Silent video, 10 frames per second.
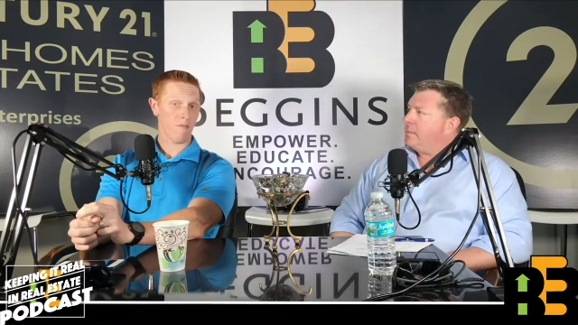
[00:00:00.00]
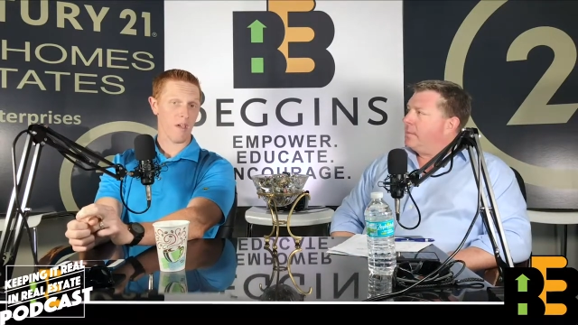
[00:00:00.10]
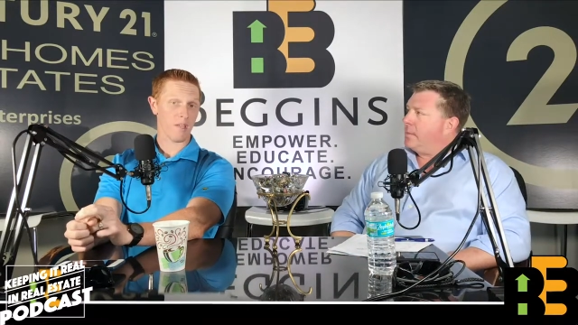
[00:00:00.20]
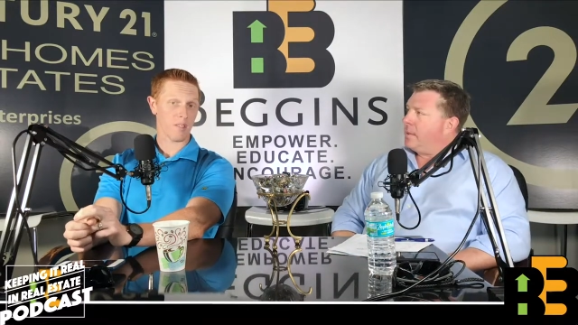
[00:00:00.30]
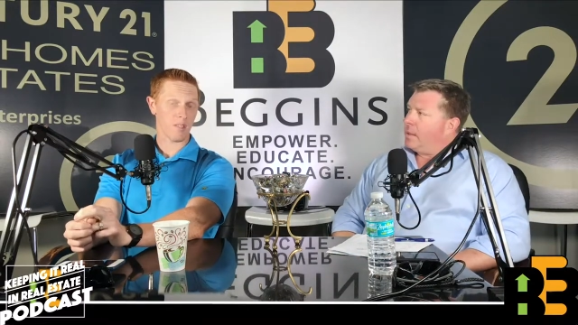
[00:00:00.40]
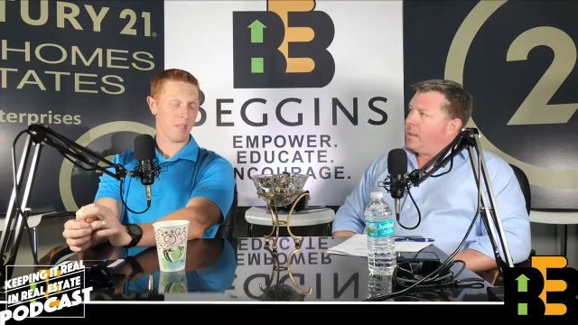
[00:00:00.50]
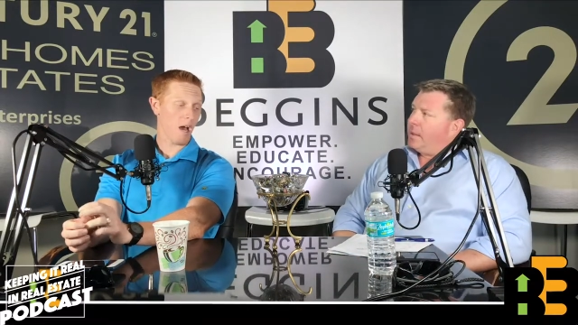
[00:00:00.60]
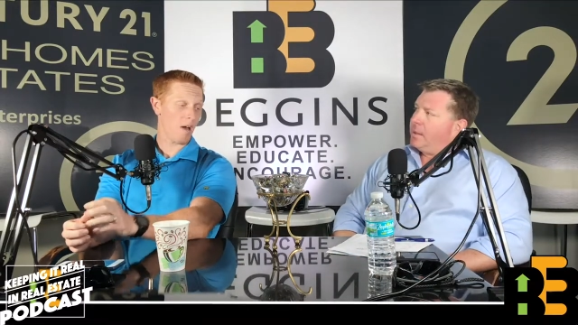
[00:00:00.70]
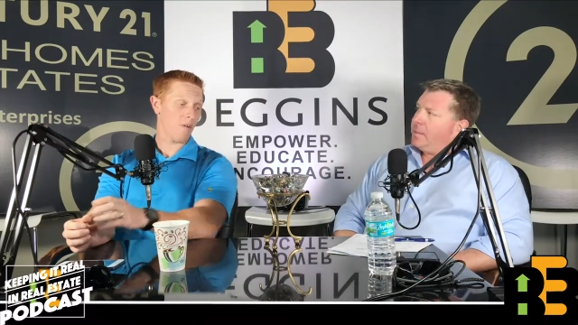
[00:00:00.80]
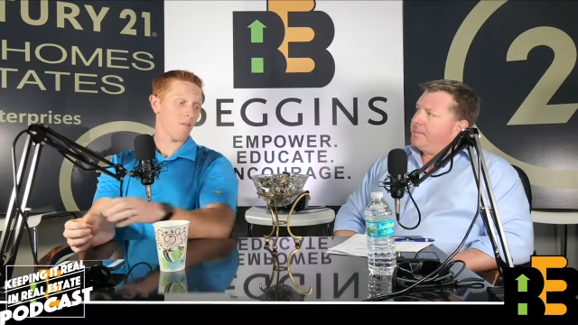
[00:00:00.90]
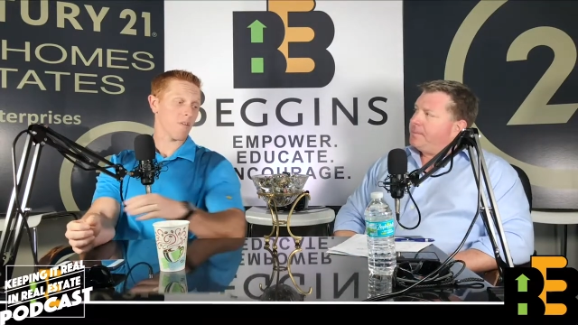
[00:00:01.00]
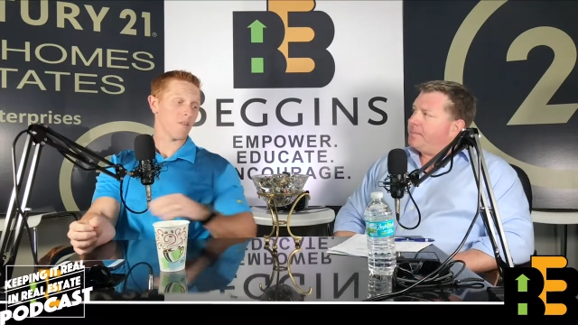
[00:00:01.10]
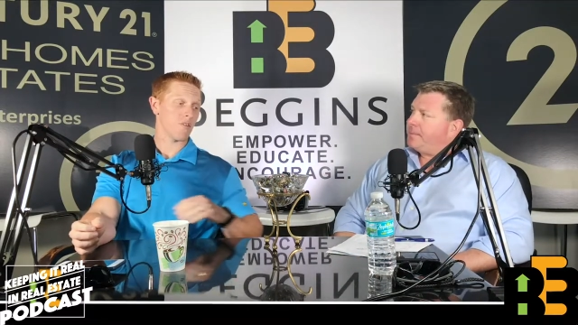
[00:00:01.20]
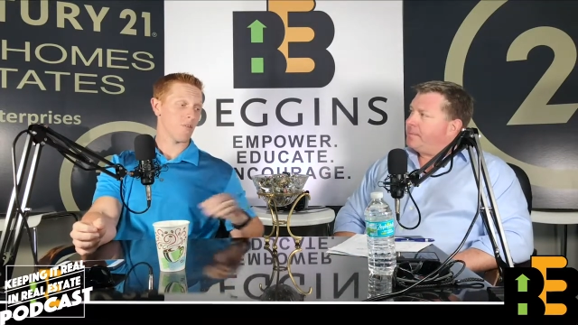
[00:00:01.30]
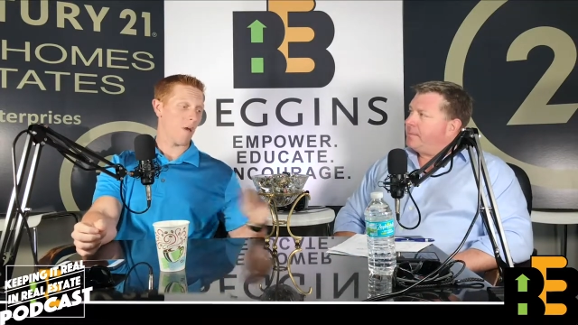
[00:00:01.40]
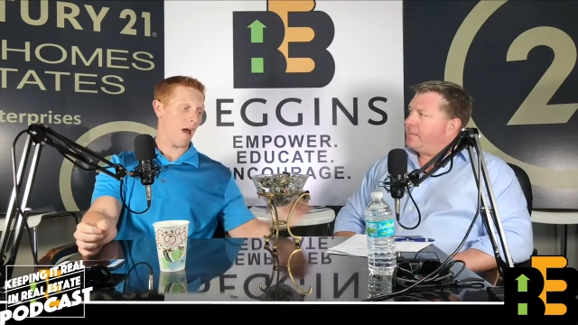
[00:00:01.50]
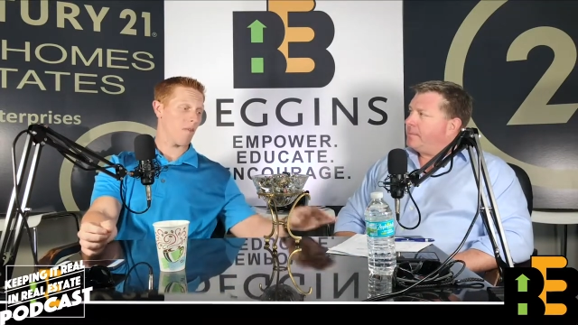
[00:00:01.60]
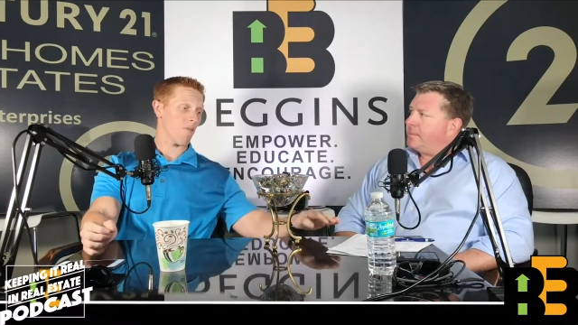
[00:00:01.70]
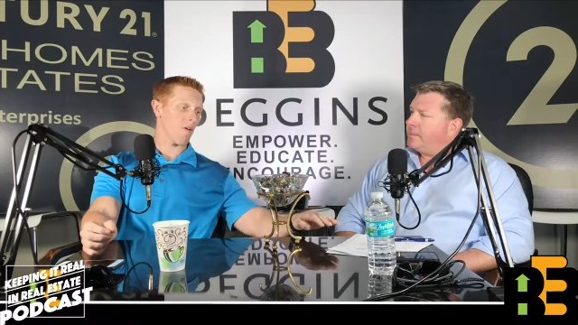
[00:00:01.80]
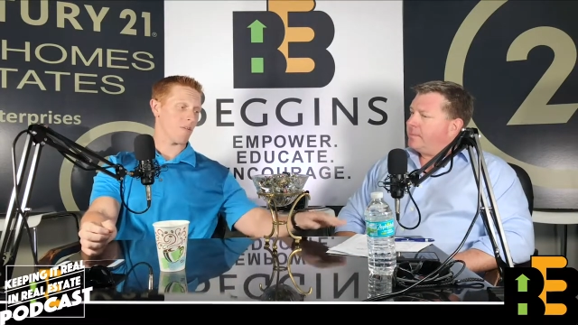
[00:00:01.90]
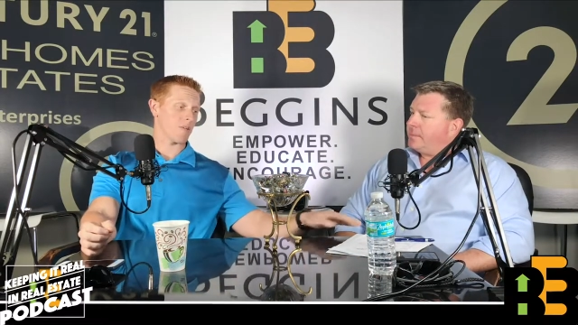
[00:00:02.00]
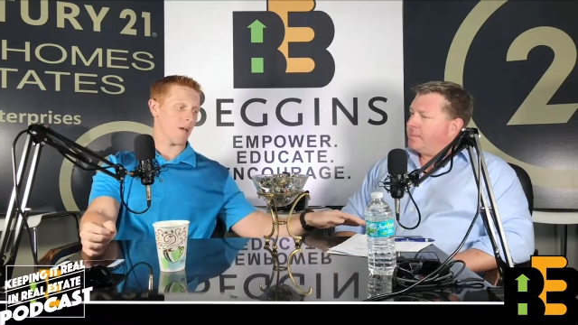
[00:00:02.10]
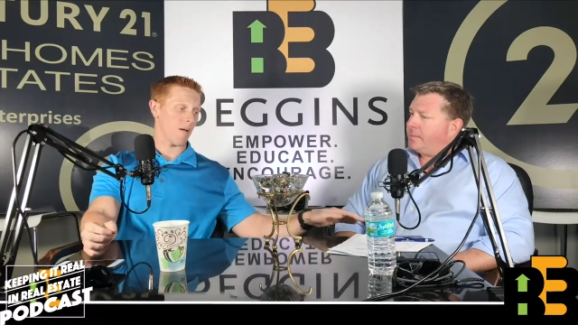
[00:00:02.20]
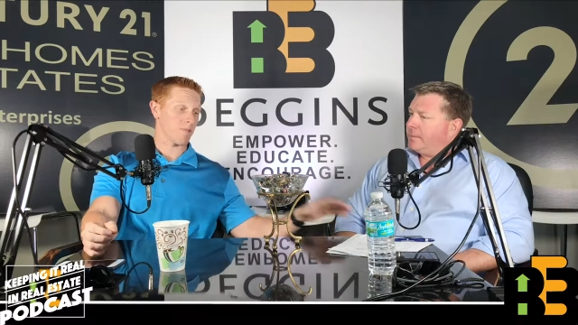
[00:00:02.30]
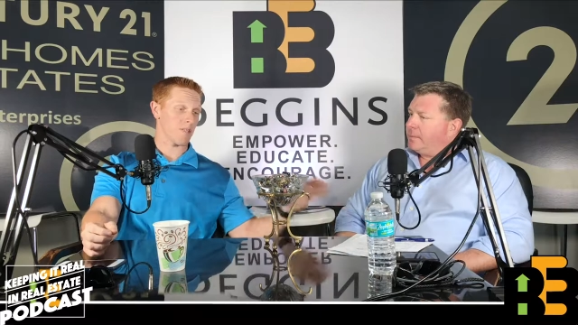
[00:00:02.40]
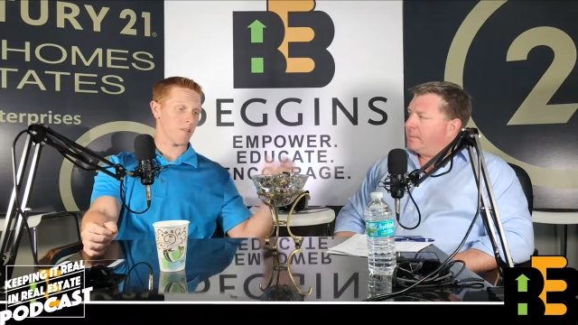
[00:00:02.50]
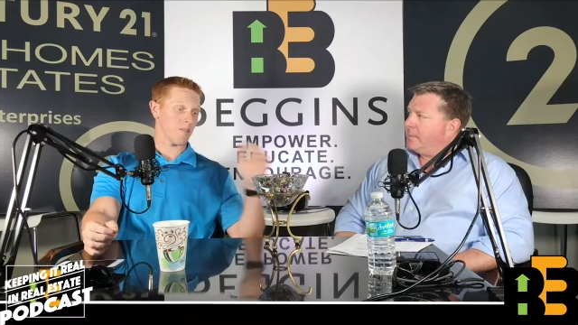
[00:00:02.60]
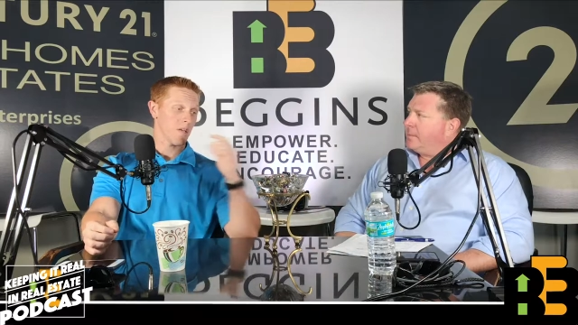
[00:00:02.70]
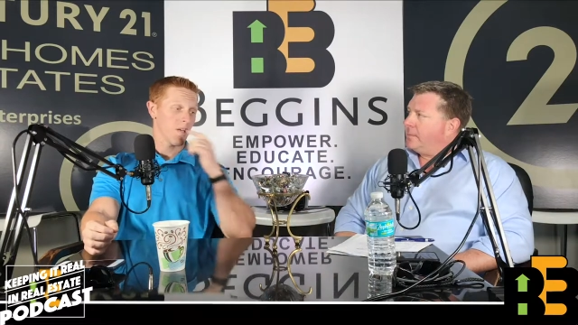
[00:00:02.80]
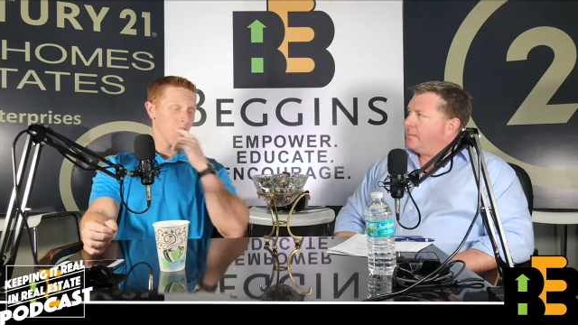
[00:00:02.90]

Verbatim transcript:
Speaker 1: face is not only do you have all these options,